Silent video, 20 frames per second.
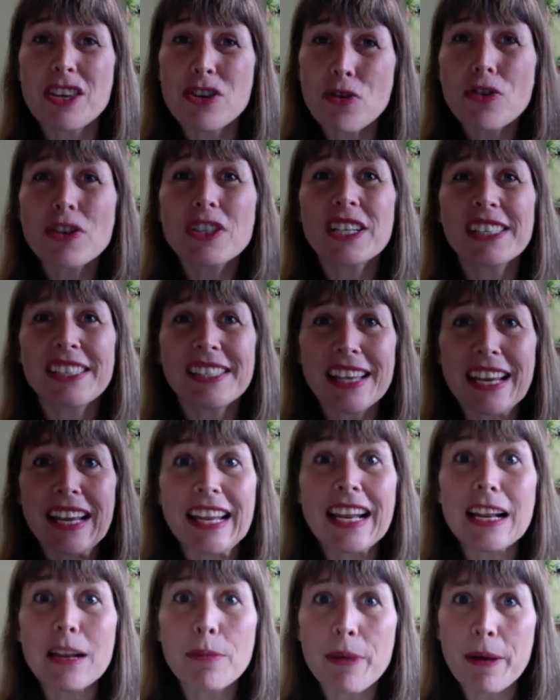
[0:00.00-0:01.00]
you're just a
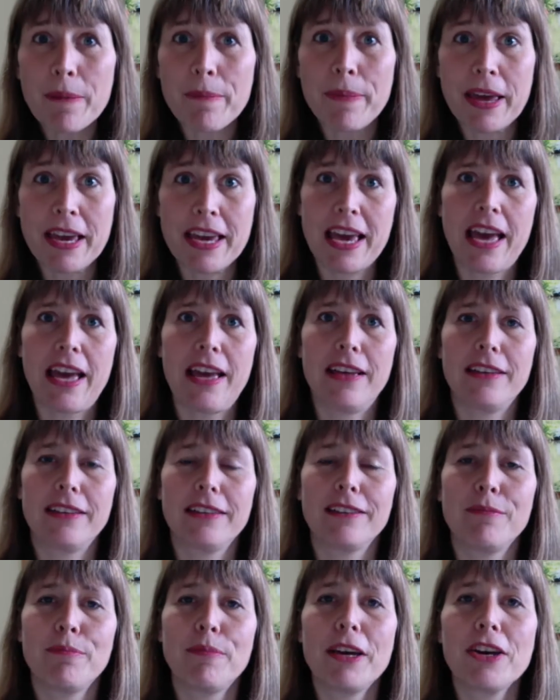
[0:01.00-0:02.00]
little bit bigger,
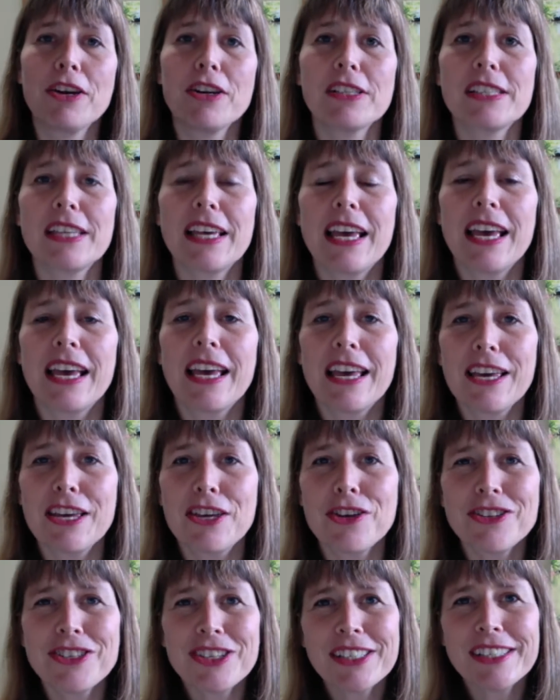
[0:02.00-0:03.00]
because
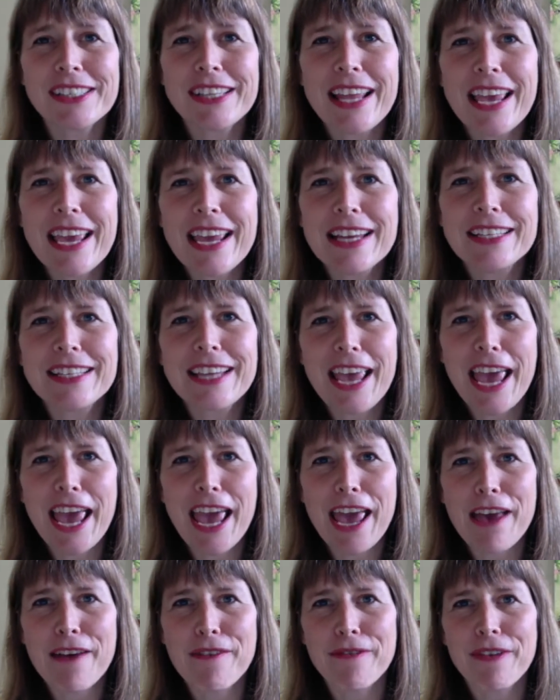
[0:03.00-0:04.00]
you just need to
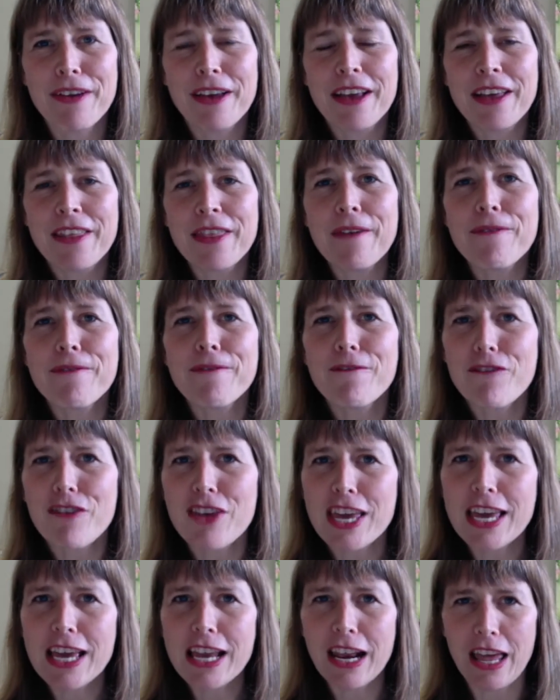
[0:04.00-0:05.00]
have the
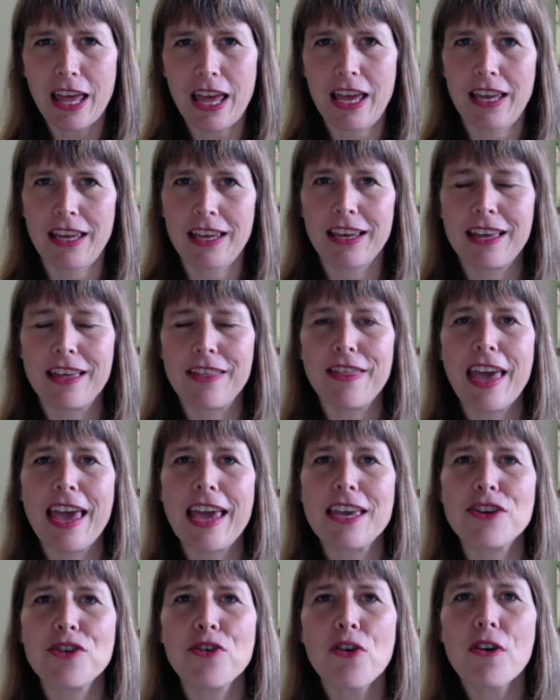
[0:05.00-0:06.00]
feeling
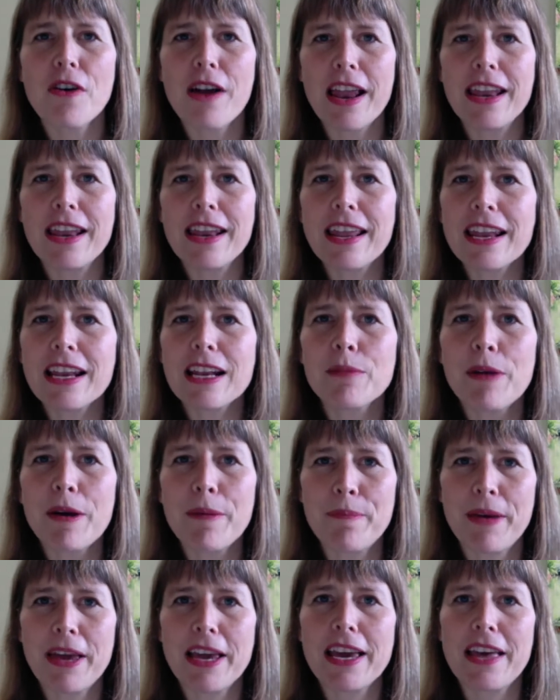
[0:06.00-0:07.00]
that you're a little
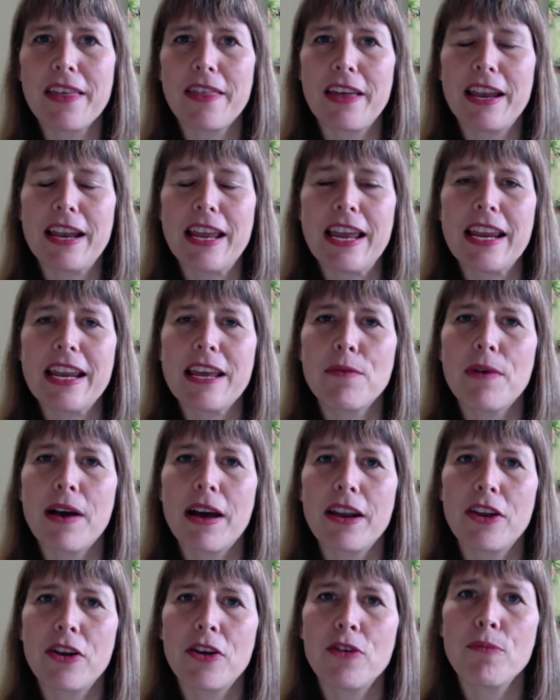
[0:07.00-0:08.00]
bit bigger than
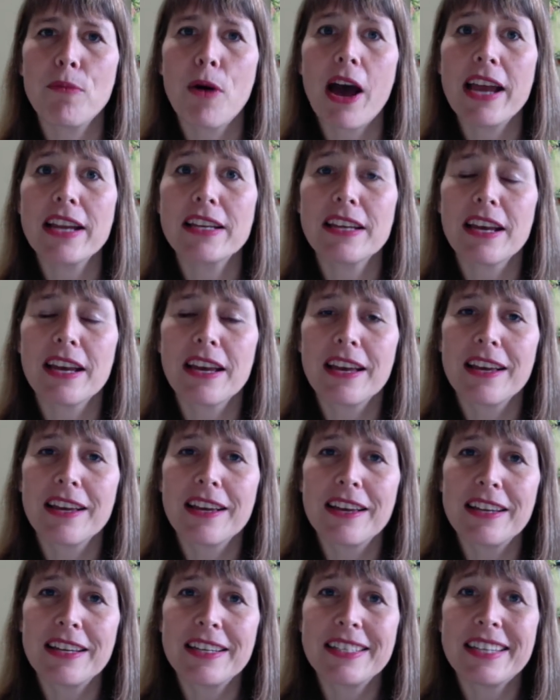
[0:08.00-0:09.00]
anyone who might
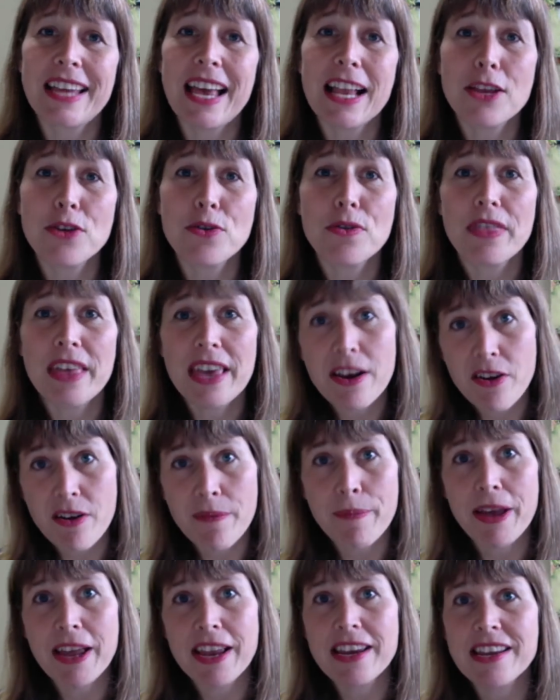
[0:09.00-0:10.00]
tell you their
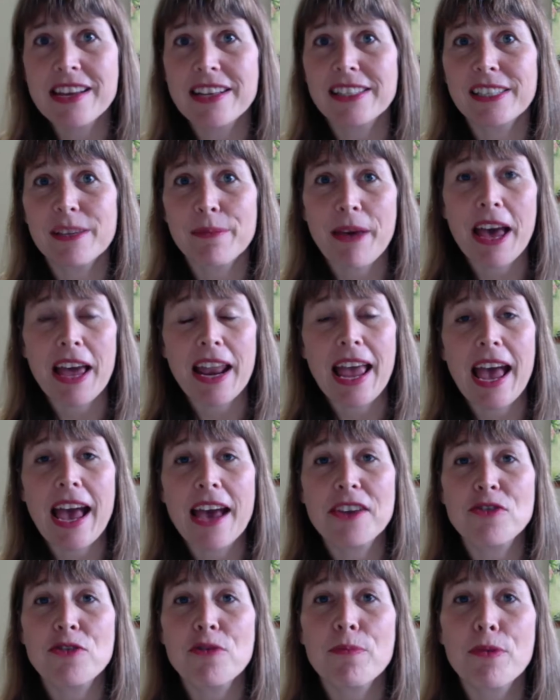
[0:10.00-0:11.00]
opinions about how
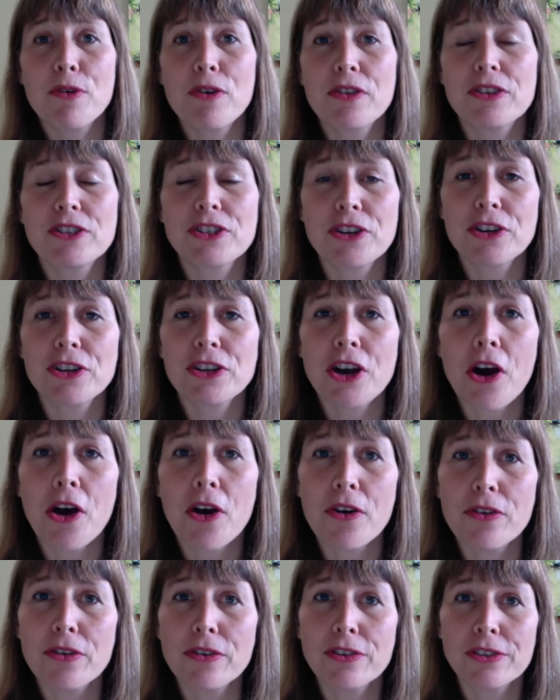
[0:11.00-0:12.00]
your birth should
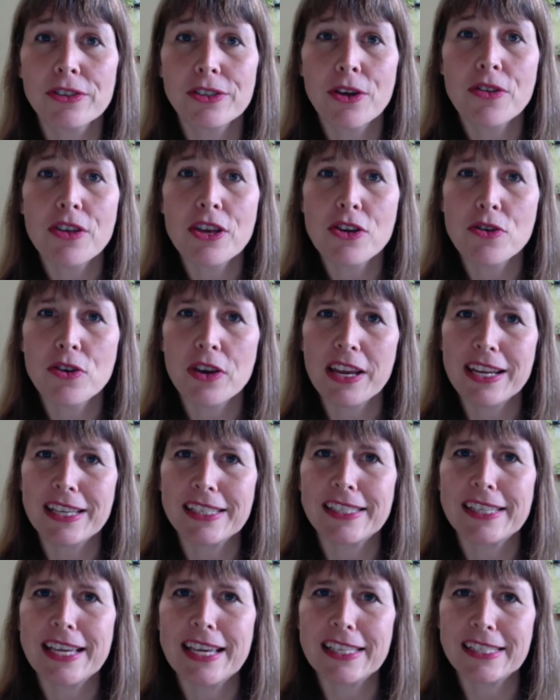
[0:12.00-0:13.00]
go, so that you can
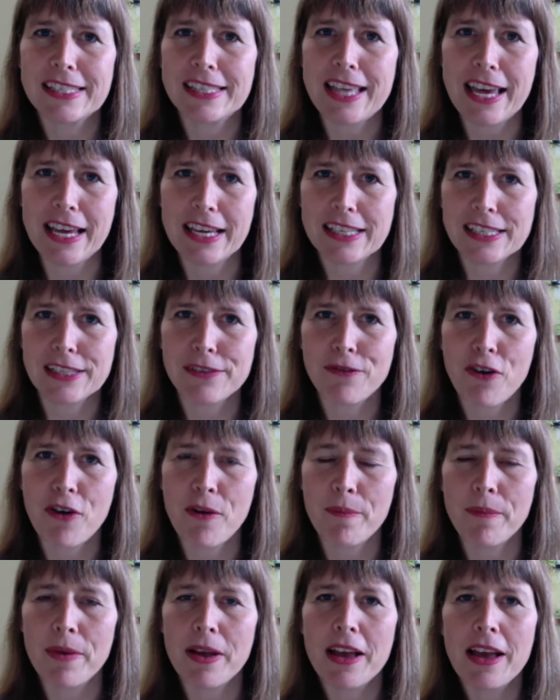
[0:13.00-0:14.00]
assess things
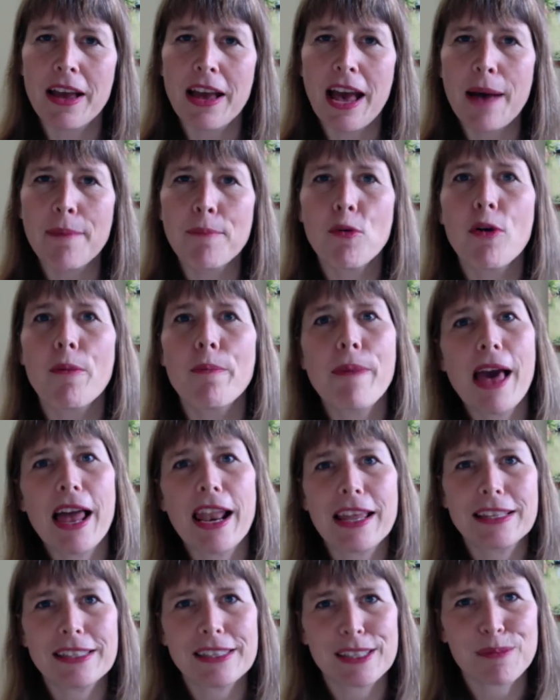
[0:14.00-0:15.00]
from a more
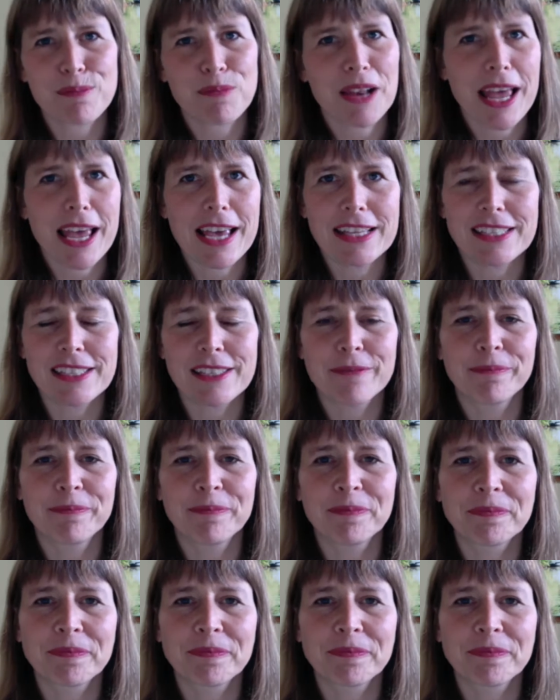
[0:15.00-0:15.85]
balanced place.